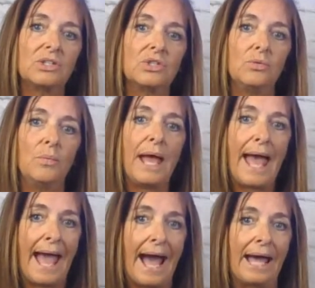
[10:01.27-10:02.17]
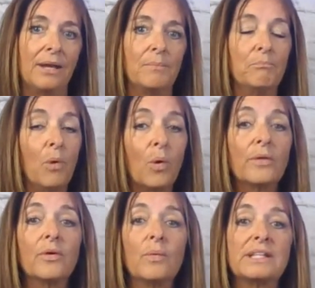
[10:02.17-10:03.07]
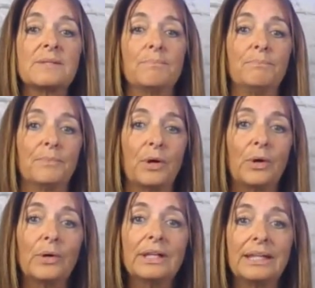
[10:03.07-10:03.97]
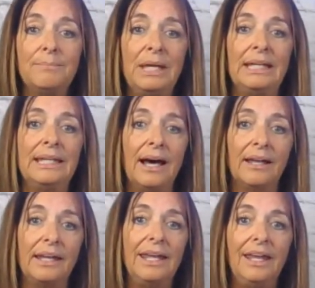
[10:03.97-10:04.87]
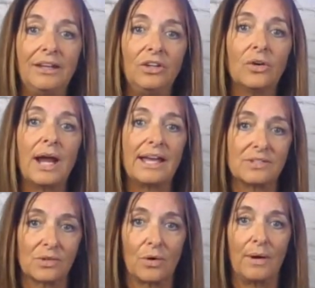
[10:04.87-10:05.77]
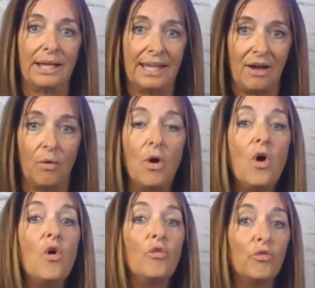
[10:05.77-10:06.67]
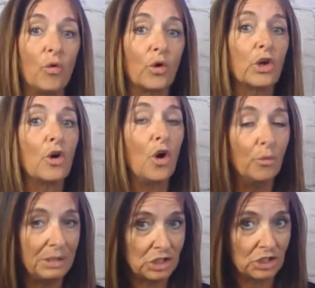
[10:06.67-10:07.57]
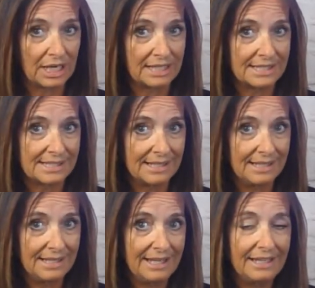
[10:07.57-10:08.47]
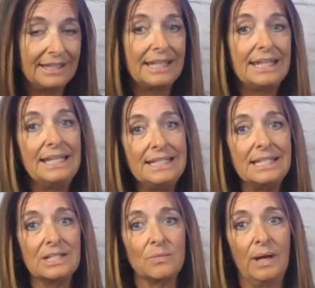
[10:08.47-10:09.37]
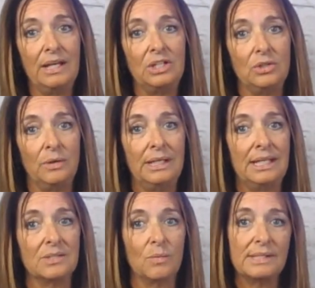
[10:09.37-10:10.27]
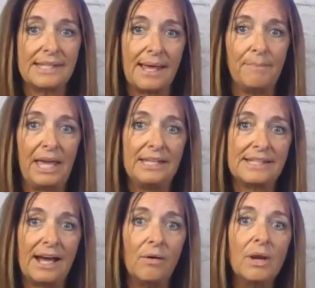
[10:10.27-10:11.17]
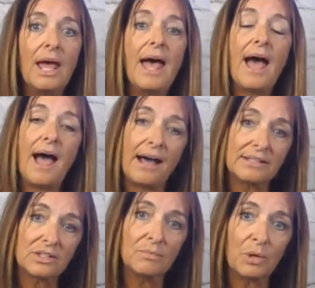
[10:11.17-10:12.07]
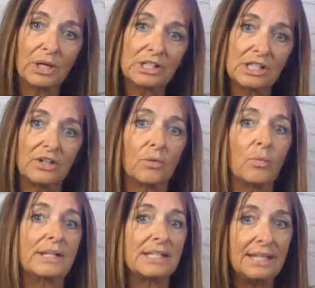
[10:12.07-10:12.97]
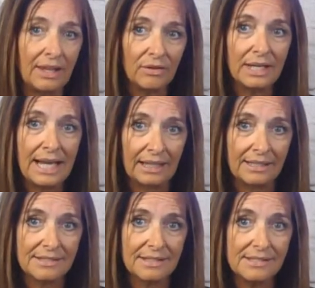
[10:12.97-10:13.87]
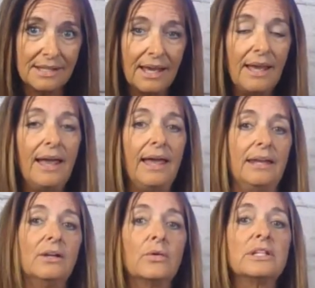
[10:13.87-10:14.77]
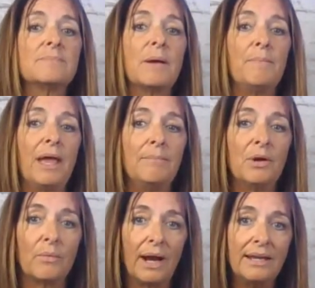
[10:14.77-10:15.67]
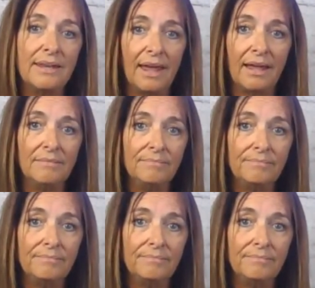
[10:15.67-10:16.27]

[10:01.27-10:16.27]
to add more than what's currently being done in your escrow account for your home insurance. The easiest way to do it is once that pays out, ask your mortgage lender what's another analysis and increase my payment right then,